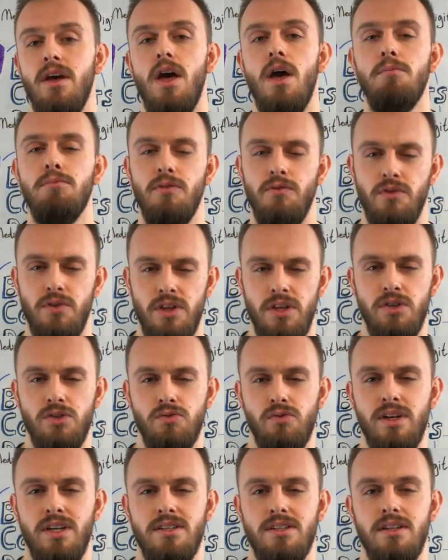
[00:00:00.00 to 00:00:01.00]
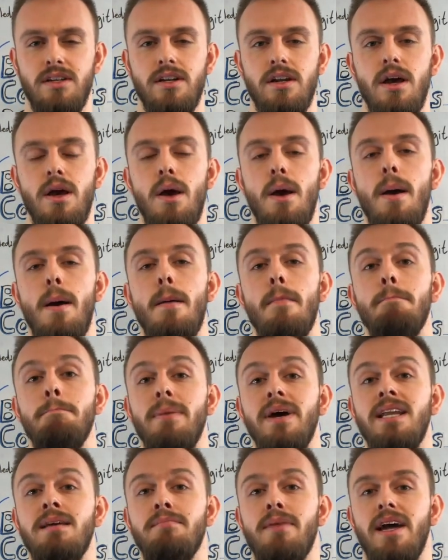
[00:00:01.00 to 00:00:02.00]
But for this reason,
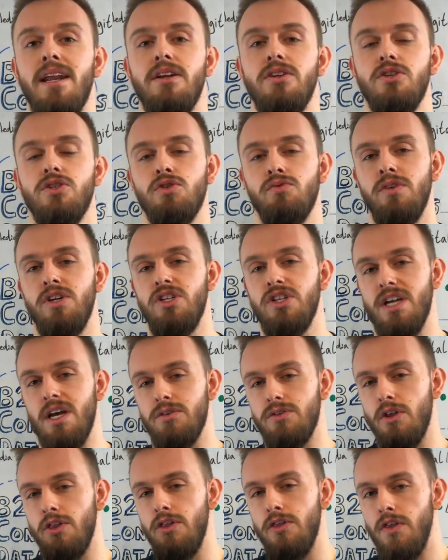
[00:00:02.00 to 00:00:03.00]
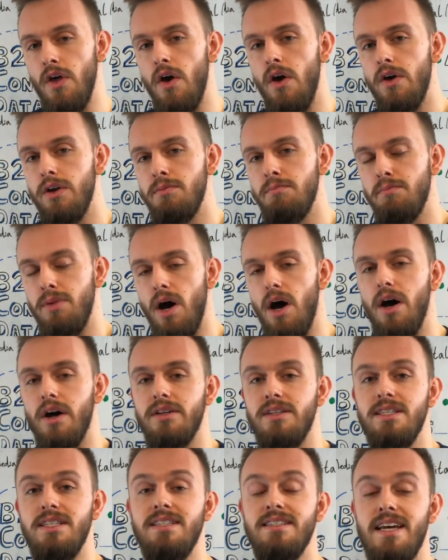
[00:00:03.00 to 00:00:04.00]
many managers are reaching out to
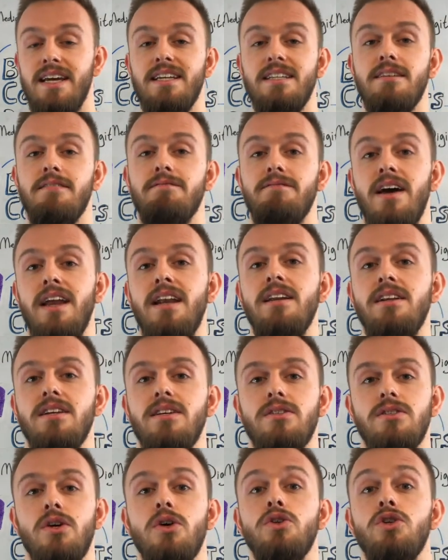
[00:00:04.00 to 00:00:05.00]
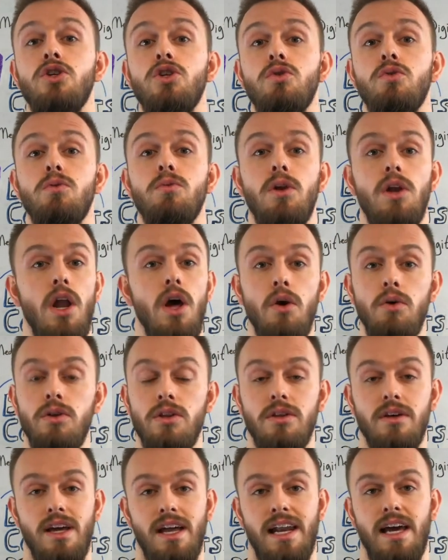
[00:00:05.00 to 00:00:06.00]
third-party data vendors to do a load of
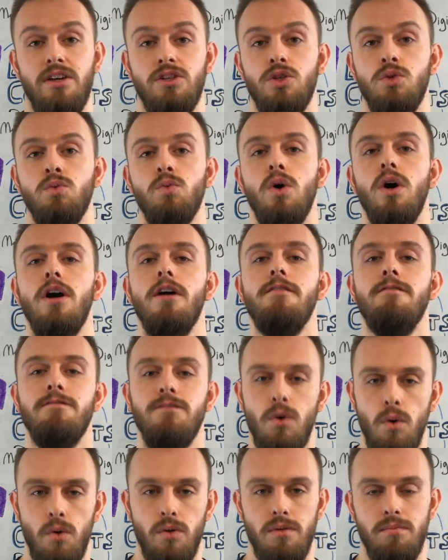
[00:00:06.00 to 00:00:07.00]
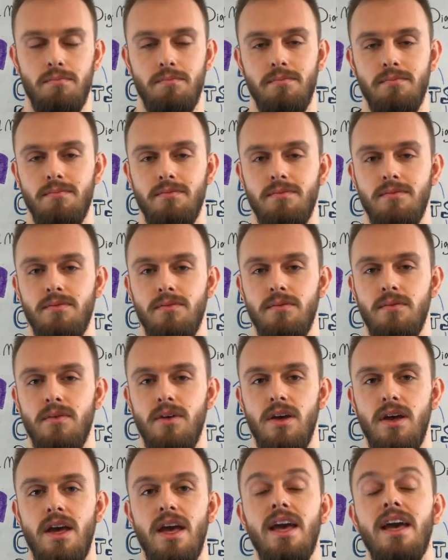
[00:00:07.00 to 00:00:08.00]
the collection work for them.
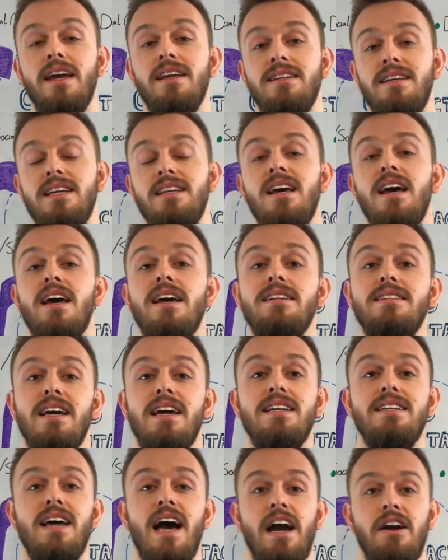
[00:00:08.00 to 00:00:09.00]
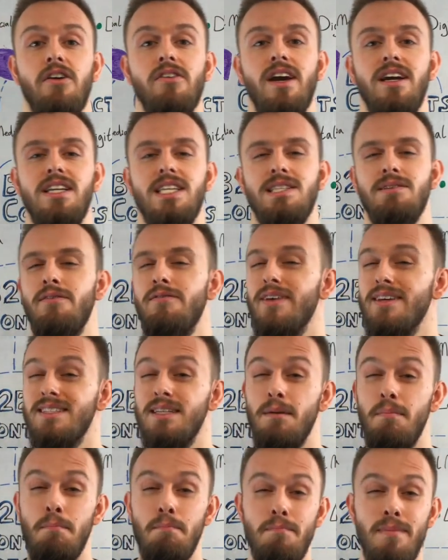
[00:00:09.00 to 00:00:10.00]
Indeed, data aggregators have
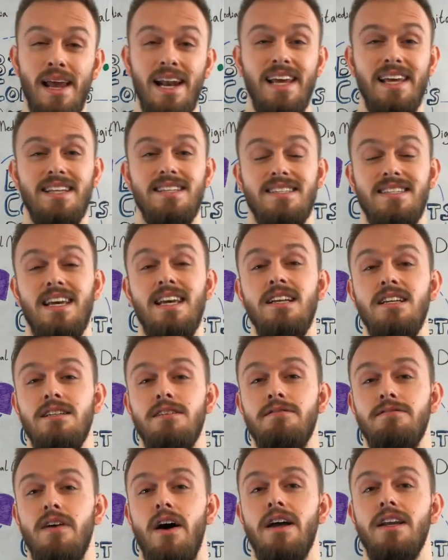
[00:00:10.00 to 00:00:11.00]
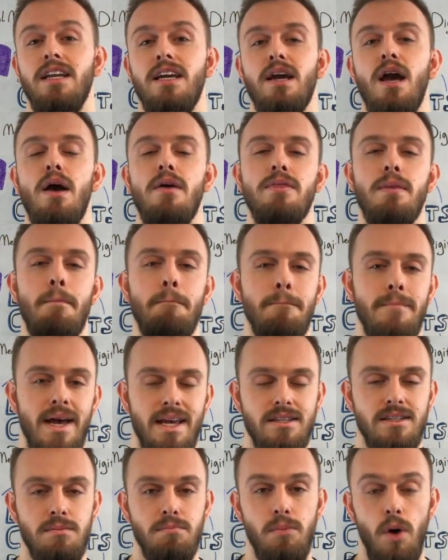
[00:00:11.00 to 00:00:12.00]
invested millions into finding the
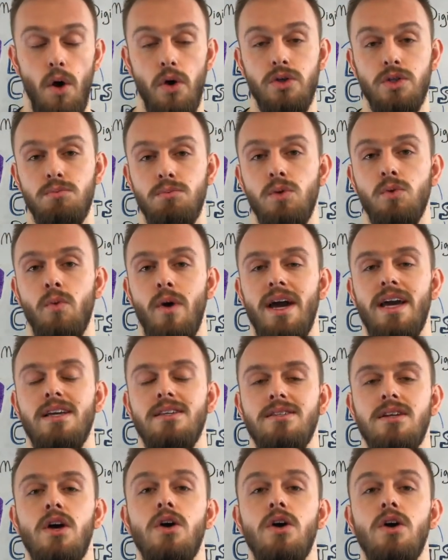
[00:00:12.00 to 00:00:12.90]
best possible ways